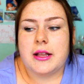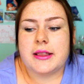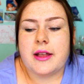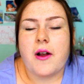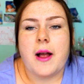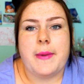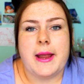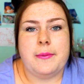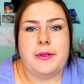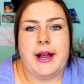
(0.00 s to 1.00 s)
there are
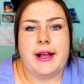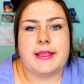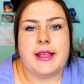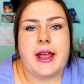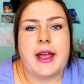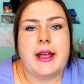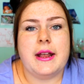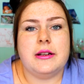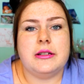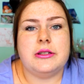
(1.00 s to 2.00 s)
people out
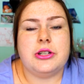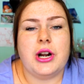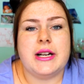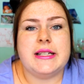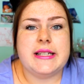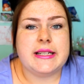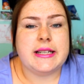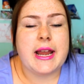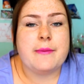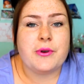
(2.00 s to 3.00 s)
there trying to
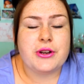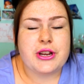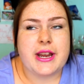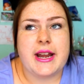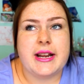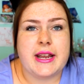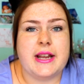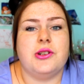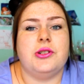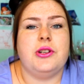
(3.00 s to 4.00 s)
dictate what you can and
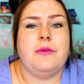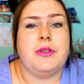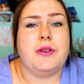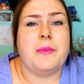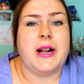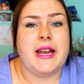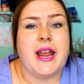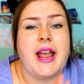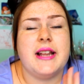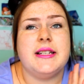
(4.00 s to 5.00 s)
cannot do with your
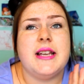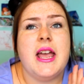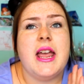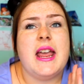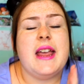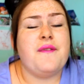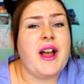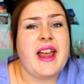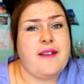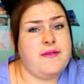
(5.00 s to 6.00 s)
money. And if
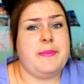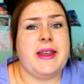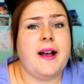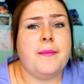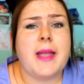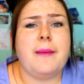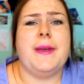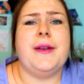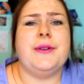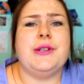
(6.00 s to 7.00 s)
I ever become that
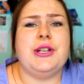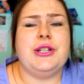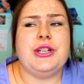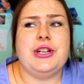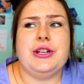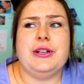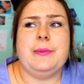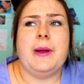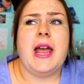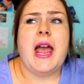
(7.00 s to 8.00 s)
big on YouTube
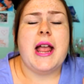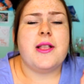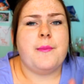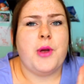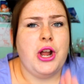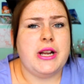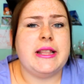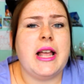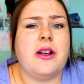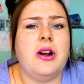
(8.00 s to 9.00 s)
and I'm
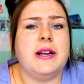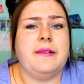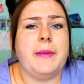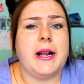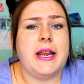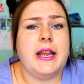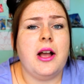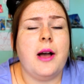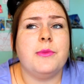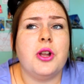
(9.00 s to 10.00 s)
earning that kind of money,
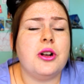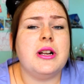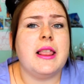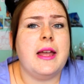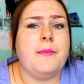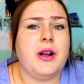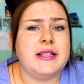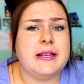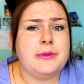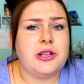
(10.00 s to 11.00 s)
I'm not going to let my
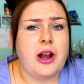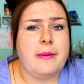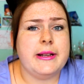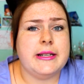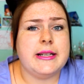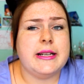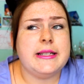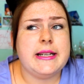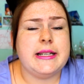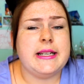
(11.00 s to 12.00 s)
subscribers
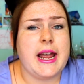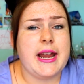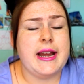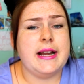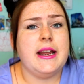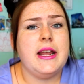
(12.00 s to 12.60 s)
dictate